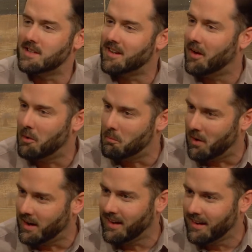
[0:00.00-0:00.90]
a ton of
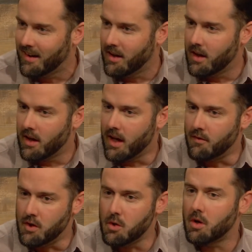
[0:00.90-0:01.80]
money,
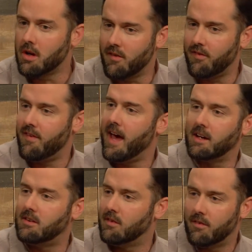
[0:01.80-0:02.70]
if you can
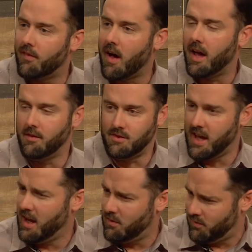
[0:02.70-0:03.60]
affect 5,
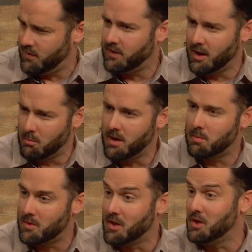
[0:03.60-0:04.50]
10, 15
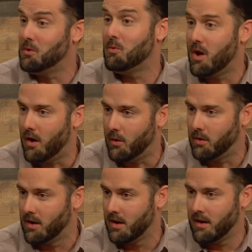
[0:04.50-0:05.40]
people that you know
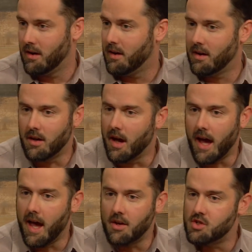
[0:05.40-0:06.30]

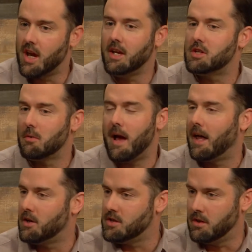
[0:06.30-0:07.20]
and change their
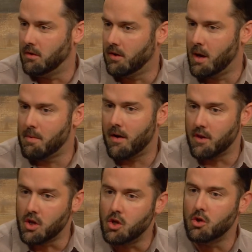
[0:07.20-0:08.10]
attitude about the
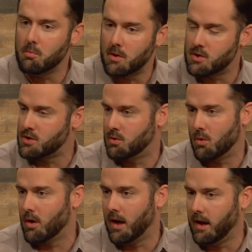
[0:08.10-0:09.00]
human
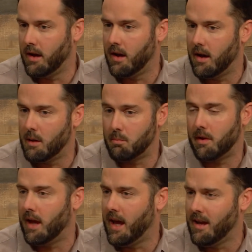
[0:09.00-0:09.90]
story at
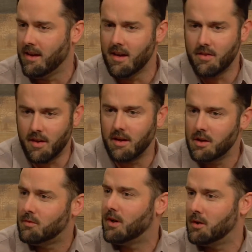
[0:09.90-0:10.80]
play, then
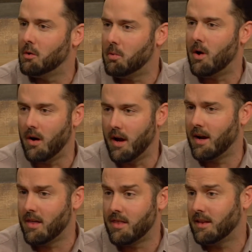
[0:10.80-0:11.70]
you've done your part.
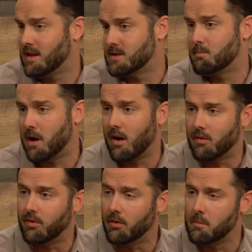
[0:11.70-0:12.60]
And I think that's
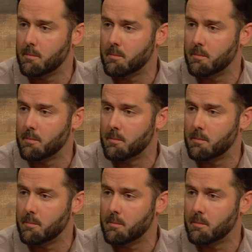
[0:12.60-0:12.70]
powerful.